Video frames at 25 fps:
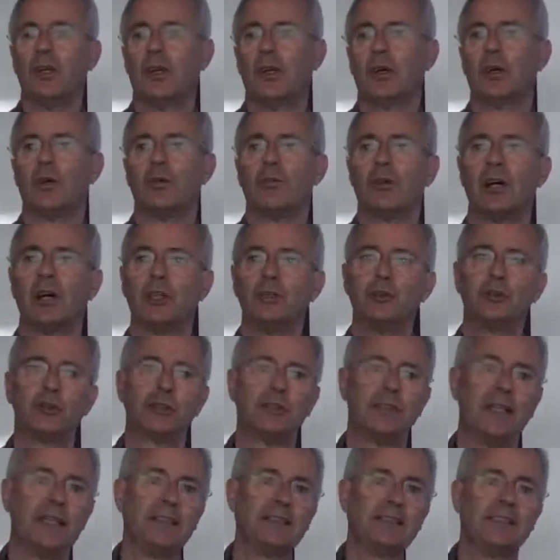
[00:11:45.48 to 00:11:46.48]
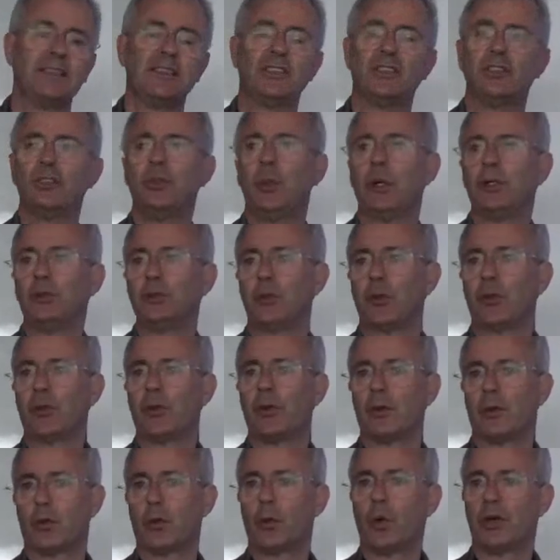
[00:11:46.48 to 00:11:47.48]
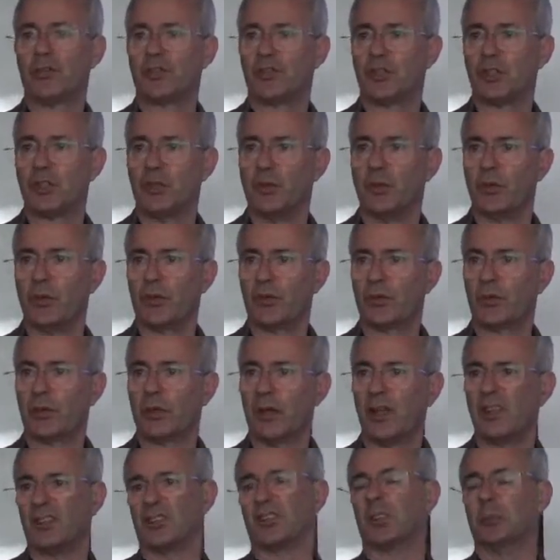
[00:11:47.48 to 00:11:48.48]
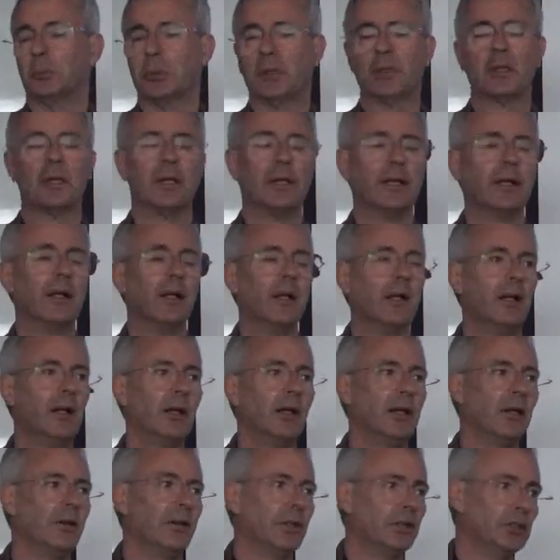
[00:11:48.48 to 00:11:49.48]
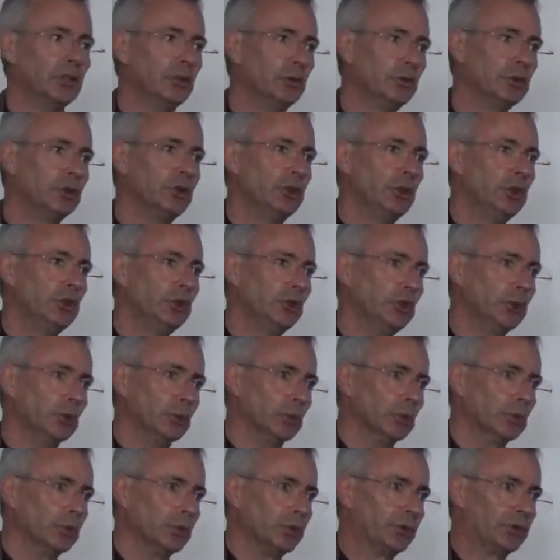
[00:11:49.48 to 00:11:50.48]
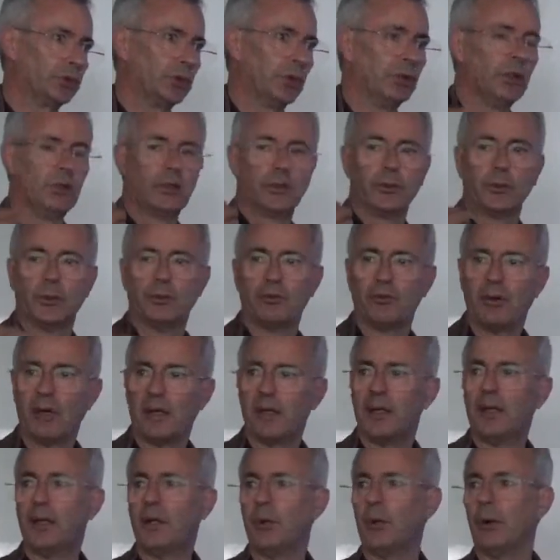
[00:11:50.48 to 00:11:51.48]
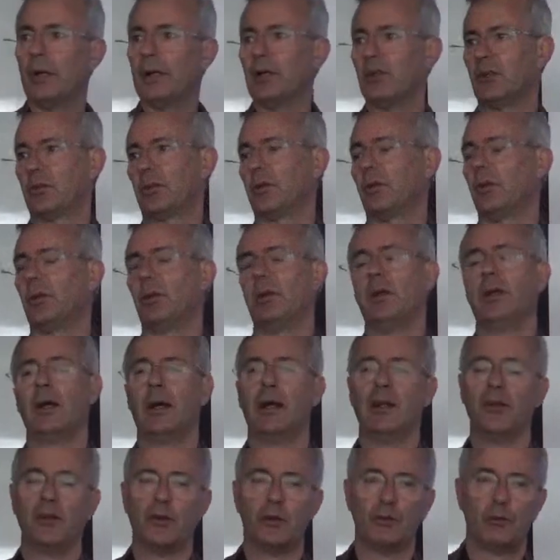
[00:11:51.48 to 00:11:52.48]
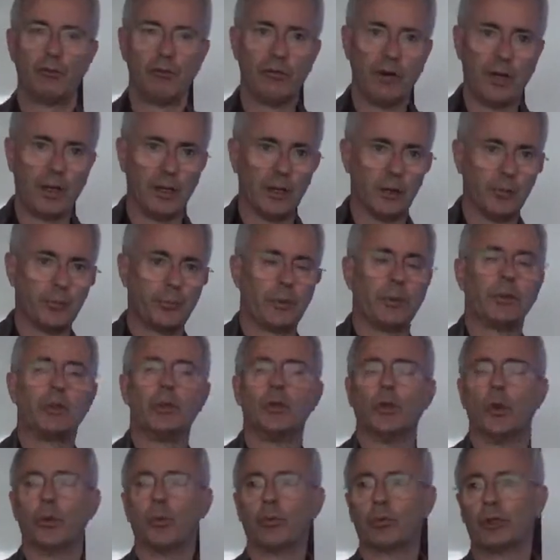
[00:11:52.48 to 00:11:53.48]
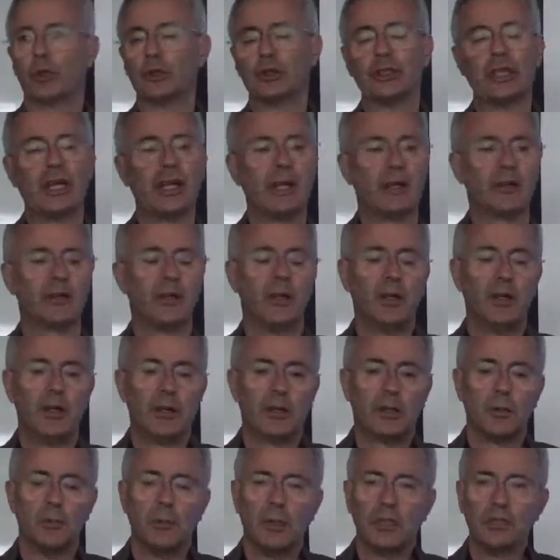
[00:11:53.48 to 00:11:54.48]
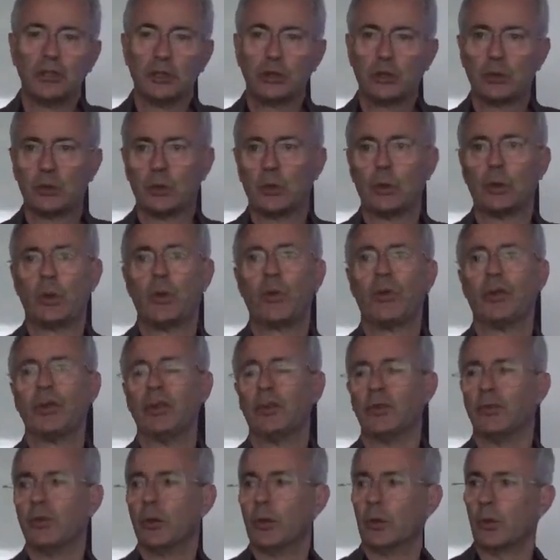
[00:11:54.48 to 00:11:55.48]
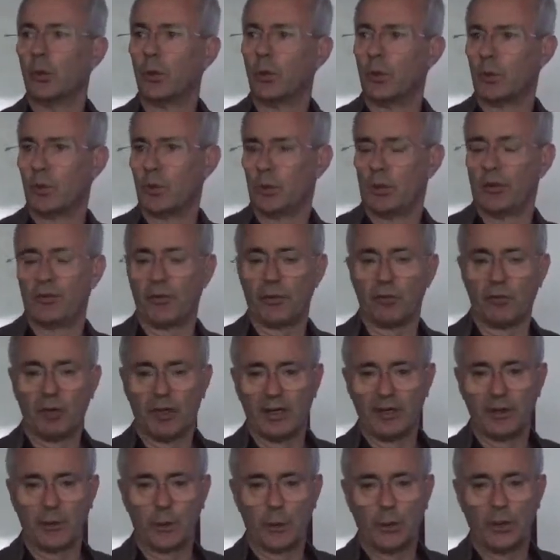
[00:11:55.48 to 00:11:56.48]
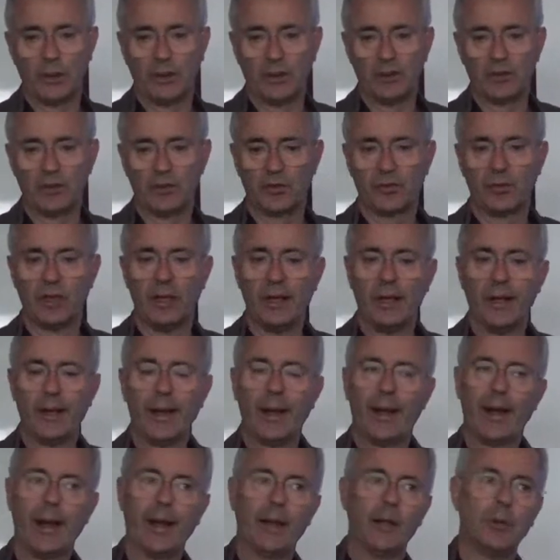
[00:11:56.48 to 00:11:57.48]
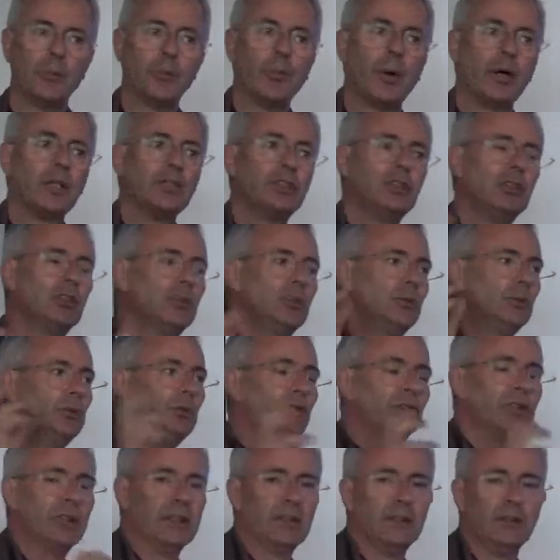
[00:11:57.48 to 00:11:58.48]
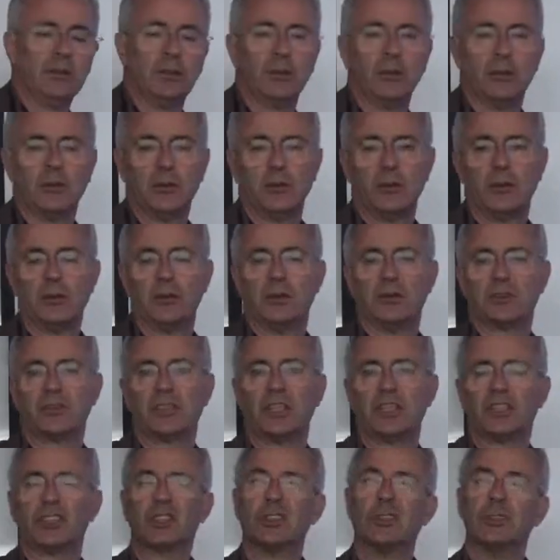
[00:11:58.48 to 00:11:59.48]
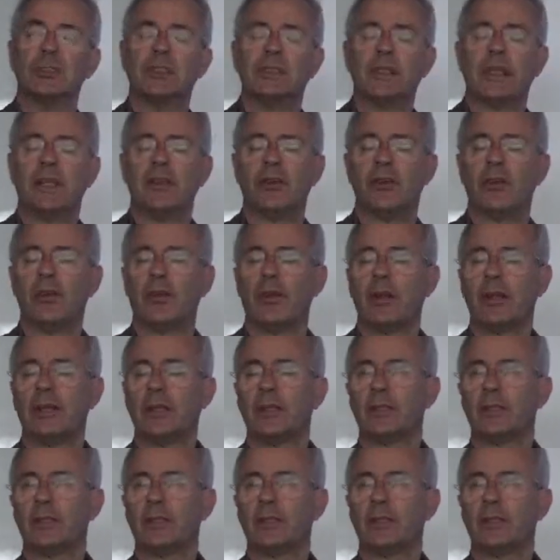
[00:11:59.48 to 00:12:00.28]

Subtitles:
of 180, 200 questions, ultimately, that you can use to evaluate and develop your project, to make sure that you're doing all of the right things, and by using section in the